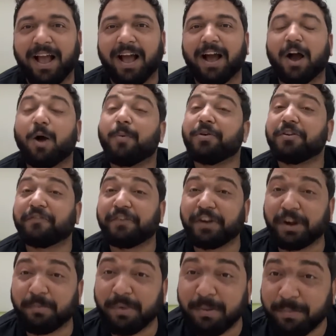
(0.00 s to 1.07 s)
How many of you
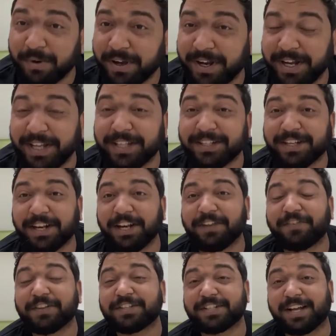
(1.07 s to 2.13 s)
remember
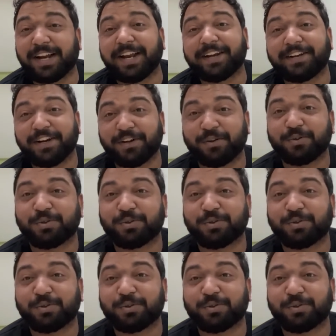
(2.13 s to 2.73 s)
Heathcliff is connected to